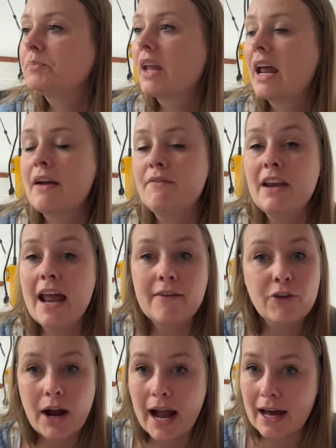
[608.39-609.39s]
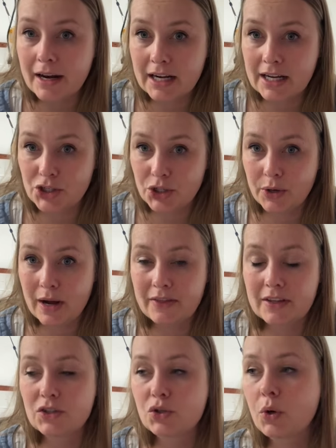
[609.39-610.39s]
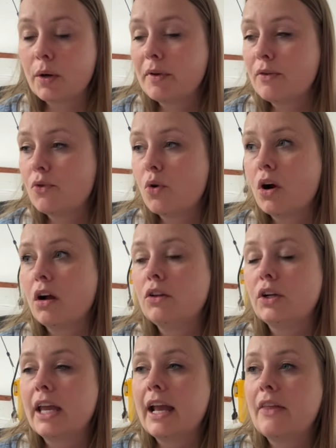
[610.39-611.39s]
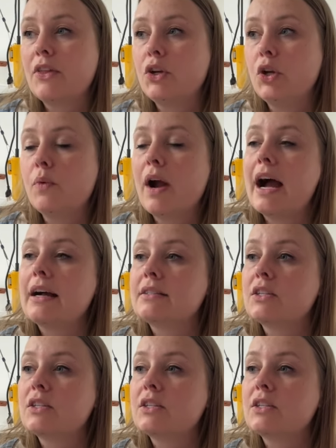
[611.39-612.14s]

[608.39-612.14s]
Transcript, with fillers: And I've never had an issue at this store before looking at the new rack.